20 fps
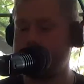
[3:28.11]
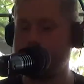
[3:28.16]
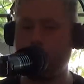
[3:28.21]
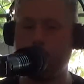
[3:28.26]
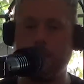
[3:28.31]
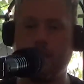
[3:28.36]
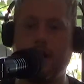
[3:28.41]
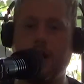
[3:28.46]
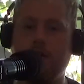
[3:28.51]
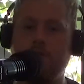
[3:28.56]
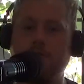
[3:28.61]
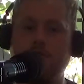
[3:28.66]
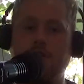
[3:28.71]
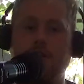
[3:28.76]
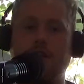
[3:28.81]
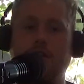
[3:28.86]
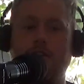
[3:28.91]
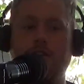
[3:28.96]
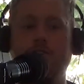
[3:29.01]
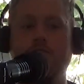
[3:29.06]
report? And I was
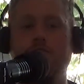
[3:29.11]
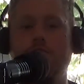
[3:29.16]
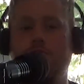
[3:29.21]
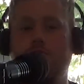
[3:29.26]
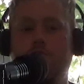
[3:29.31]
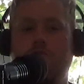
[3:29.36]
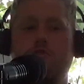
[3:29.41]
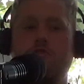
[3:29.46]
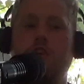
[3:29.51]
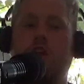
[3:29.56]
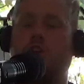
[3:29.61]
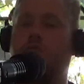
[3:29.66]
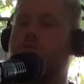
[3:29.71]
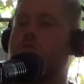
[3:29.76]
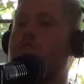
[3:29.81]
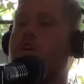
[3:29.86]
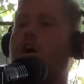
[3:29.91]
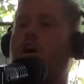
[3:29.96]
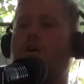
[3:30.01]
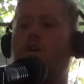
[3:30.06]
like,
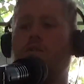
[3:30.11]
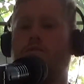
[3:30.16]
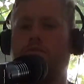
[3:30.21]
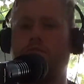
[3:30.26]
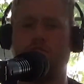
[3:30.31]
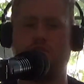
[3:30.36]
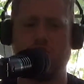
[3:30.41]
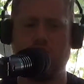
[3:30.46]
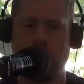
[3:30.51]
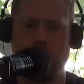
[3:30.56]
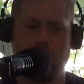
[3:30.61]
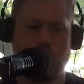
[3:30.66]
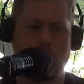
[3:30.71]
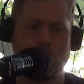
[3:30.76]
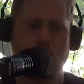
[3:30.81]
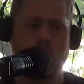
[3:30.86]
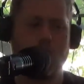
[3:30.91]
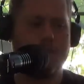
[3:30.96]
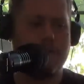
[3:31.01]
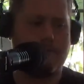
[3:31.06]
first thing I did
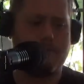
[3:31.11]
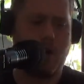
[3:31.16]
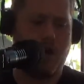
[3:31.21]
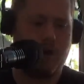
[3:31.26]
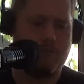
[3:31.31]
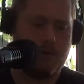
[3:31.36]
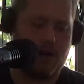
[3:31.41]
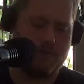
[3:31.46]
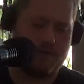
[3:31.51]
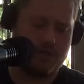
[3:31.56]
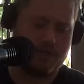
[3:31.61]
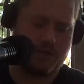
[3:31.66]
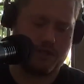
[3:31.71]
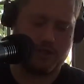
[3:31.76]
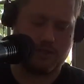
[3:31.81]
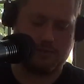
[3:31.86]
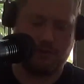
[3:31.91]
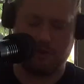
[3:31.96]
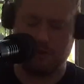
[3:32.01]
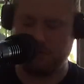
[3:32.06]
was call my mom, obviously,
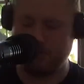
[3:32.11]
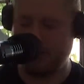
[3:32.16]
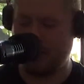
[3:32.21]
because I'm a little